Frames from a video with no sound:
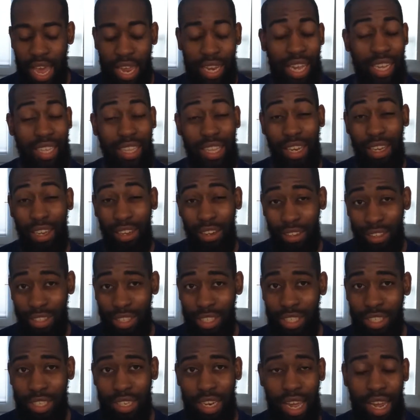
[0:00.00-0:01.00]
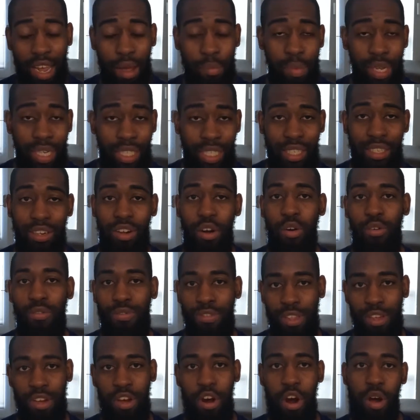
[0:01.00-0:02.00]
I like the looks, like I mentioned,
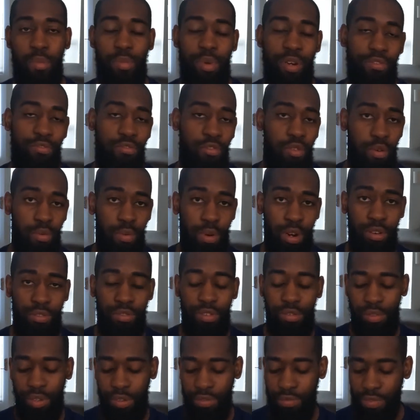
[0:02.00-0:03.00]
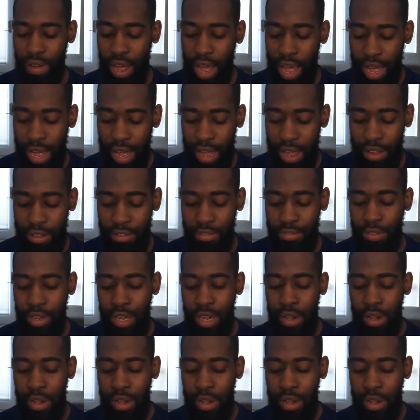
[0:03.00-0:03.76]
over the Garmin Forerunner 55.